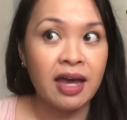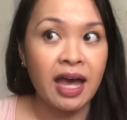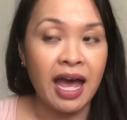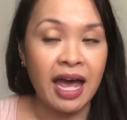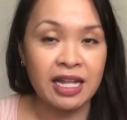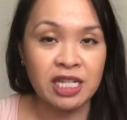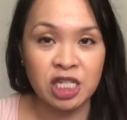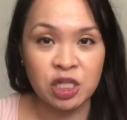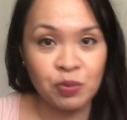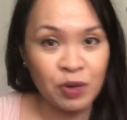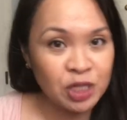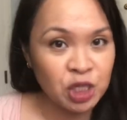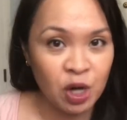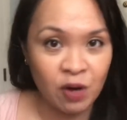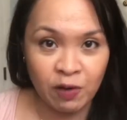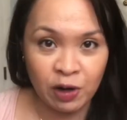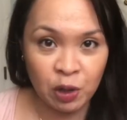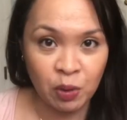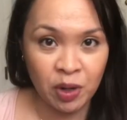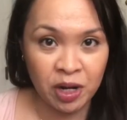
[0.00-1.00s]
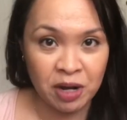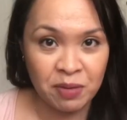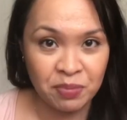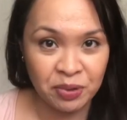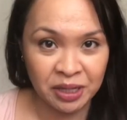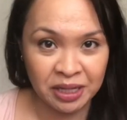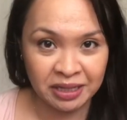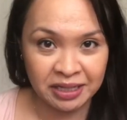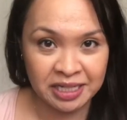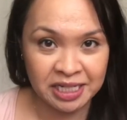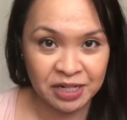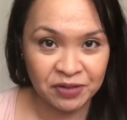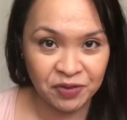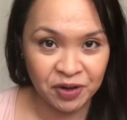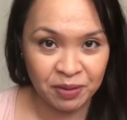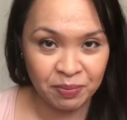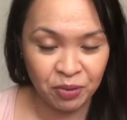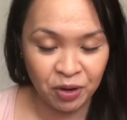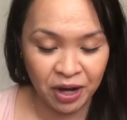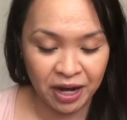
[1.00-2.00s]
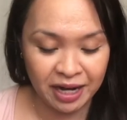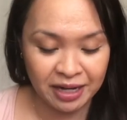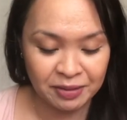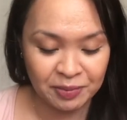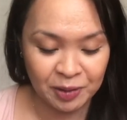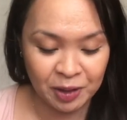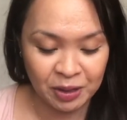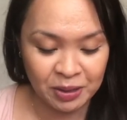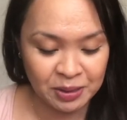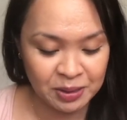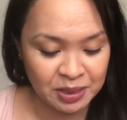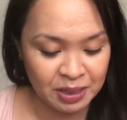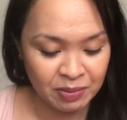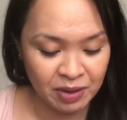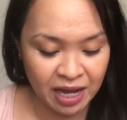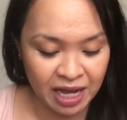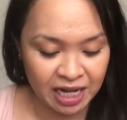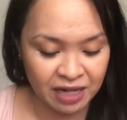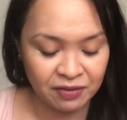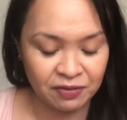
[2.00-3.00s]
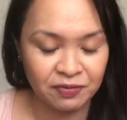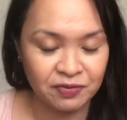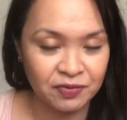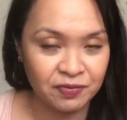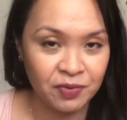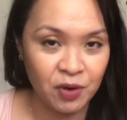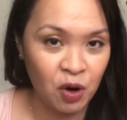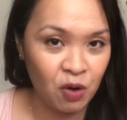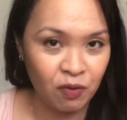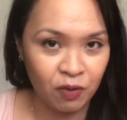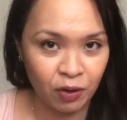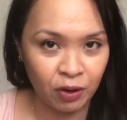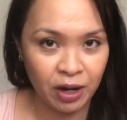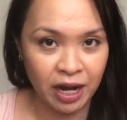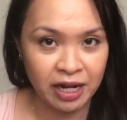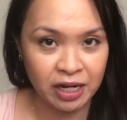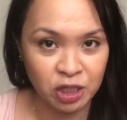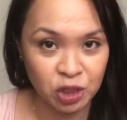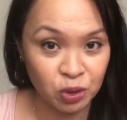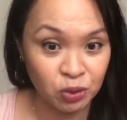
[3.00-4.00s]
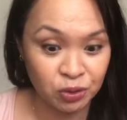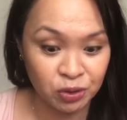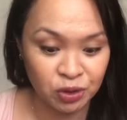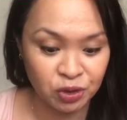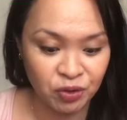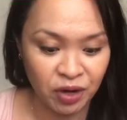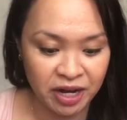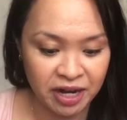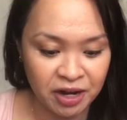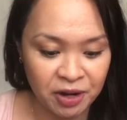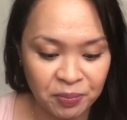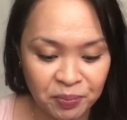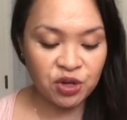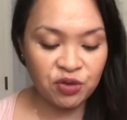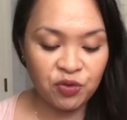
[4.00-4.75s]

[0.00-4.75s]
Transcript: and switch over to a completely different brand because I'm kind of over Head and Shoulders right now.